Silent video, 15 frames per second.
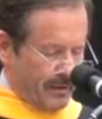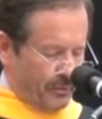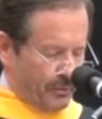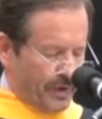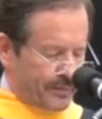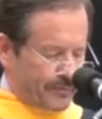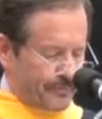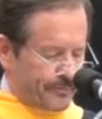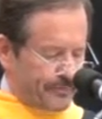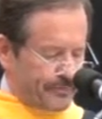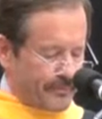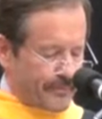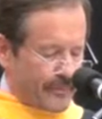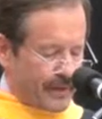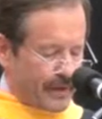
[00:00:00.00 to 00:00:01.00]
Well,
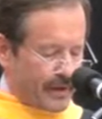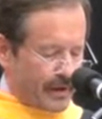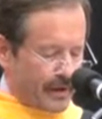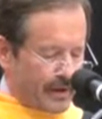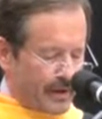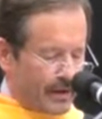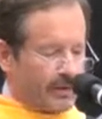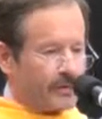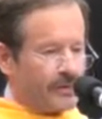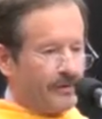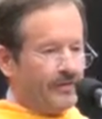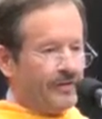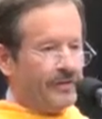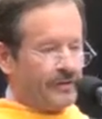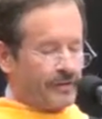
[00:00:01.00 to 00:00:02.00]
a
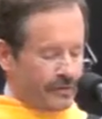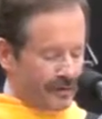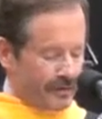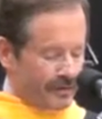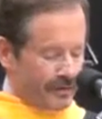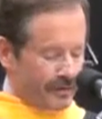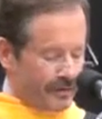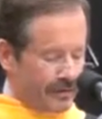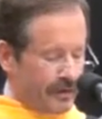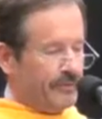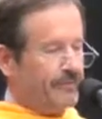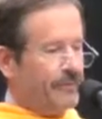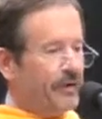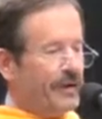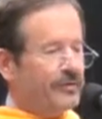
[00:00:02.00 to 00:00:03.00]
physicist
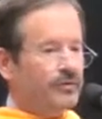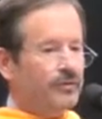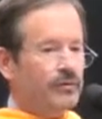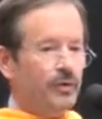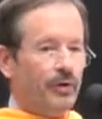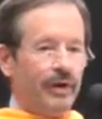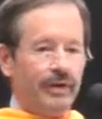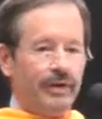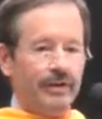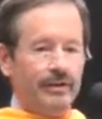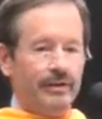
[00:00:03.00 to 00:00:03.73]
named Francis Crick,